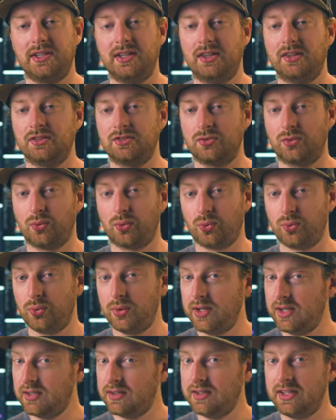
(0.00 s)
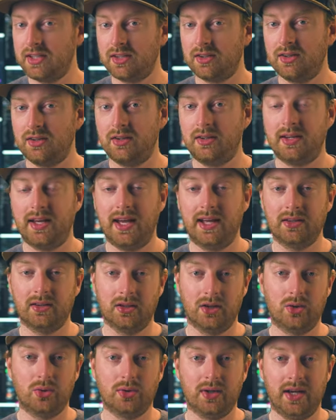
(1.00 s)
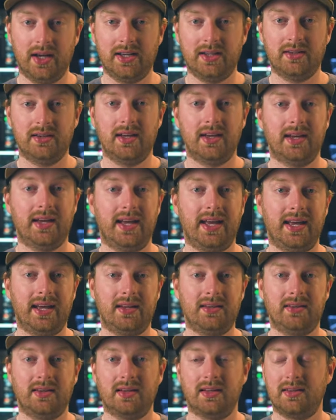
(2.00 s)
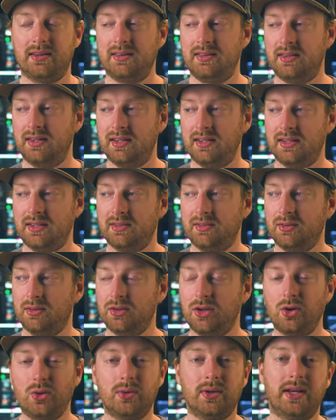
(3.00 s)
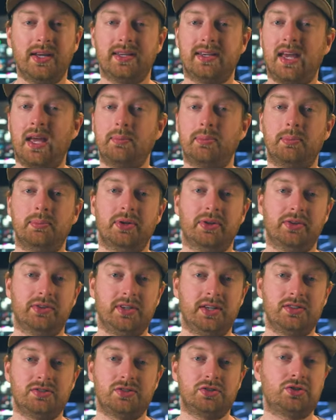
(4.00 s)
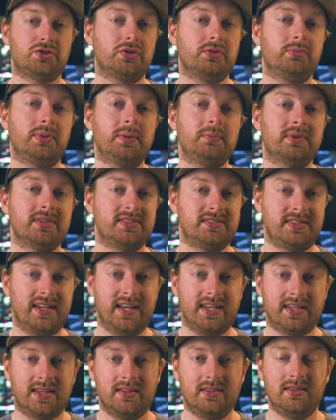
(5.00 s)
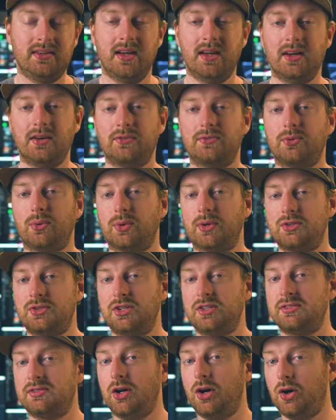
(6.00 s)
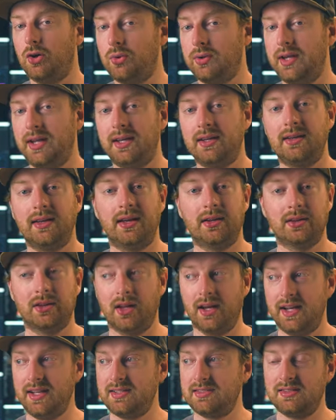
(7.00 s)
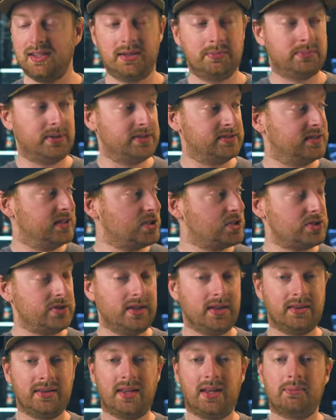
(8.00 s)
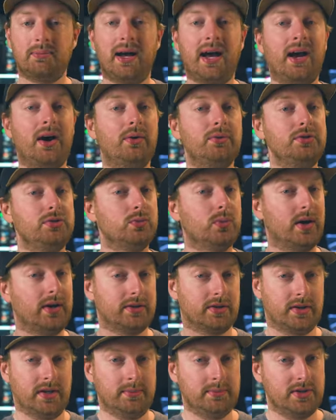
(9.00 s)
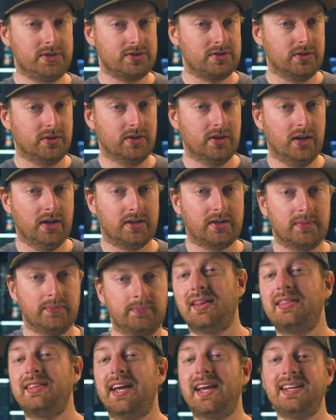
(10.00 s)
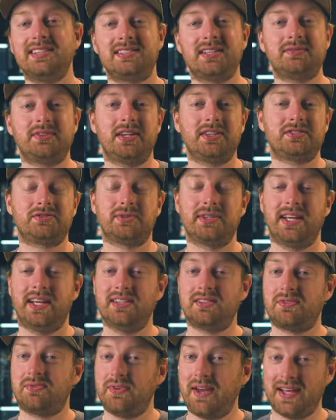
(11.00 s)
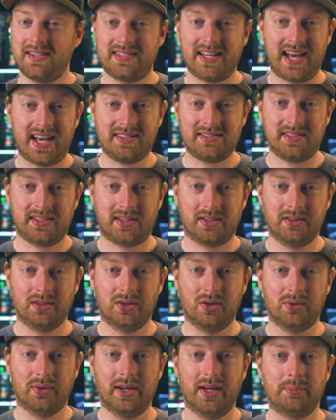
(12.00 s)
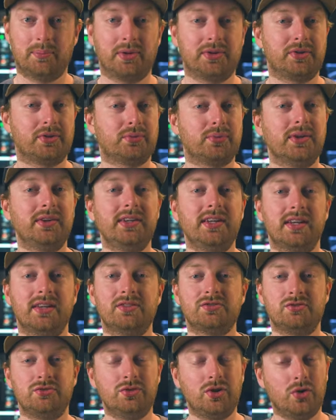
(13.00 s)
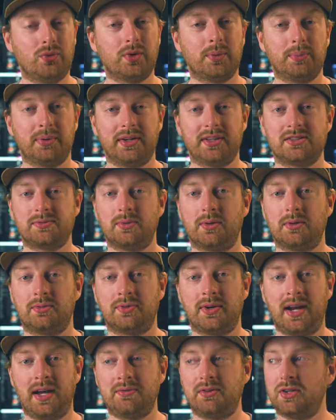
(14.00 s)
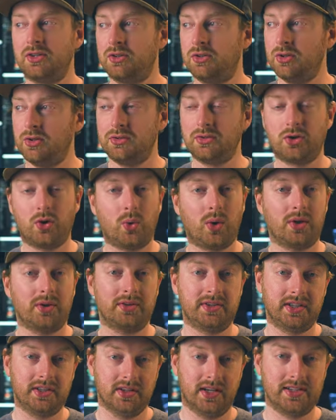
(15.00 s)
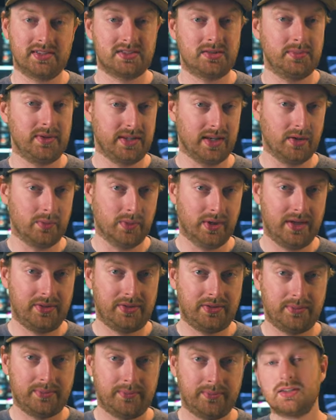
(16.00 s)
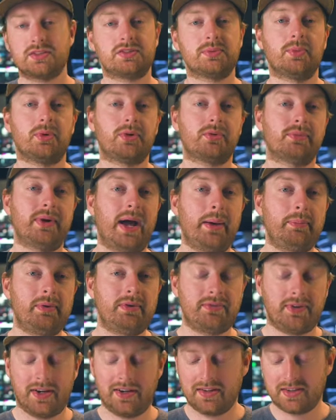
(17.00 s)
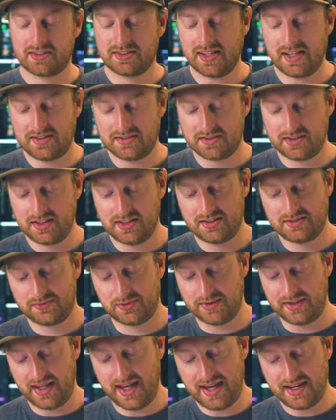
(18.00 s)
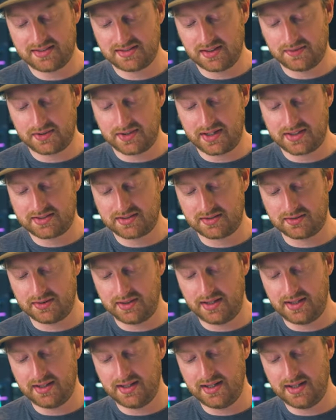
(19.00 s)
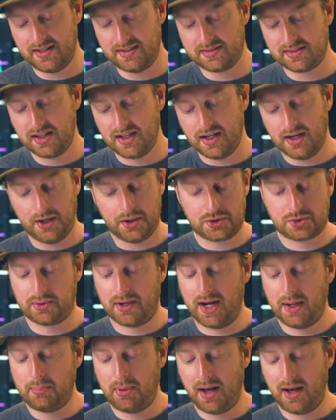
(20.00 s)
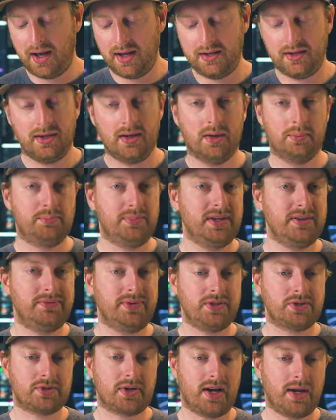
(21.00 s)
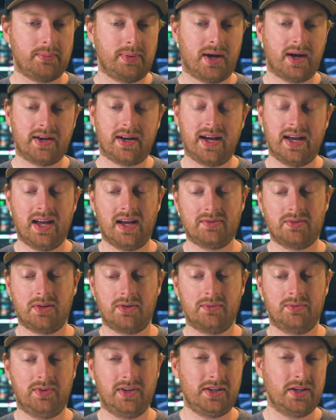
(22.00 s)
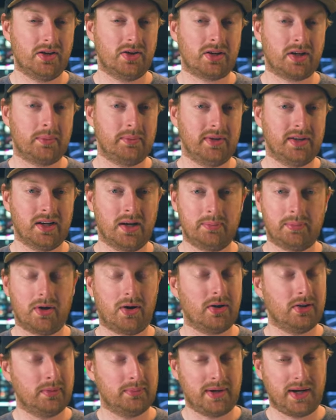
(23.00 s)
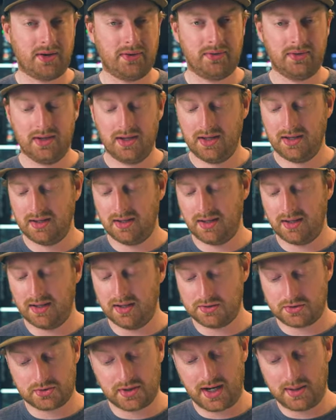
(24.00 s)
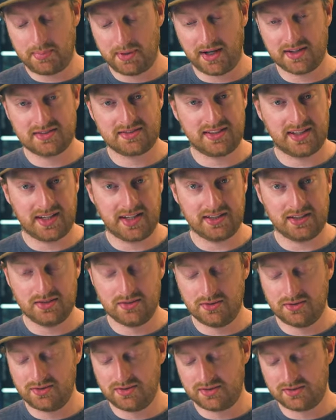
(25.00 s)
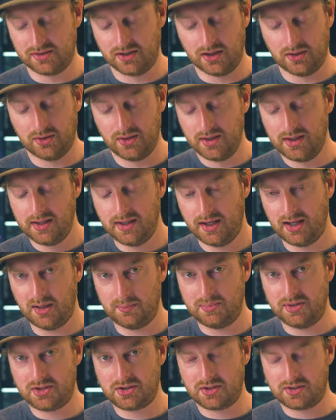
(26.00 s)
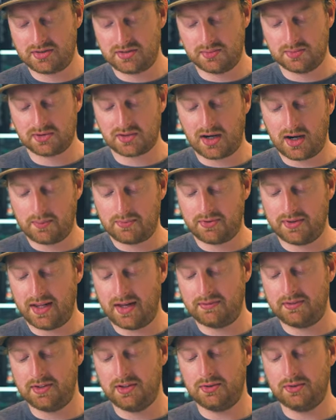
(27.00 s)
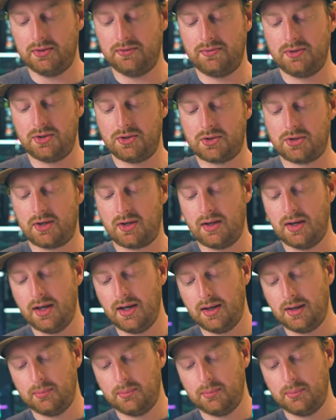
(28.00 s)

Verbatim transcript: III is really good at low light, and the low light capabilities shouldn't be mistaken for just owning lights and positioning them how you want your image to look. The a7S III is fantastic in low light, but there really is no replacement for having good quality lights to begin with. Some more rapid fire accessories for the a7S III is a tripod, a beefy tripod. I have a video coming up all about uh, tripods that I use. So uh, be sure to subscribe for that video in the future.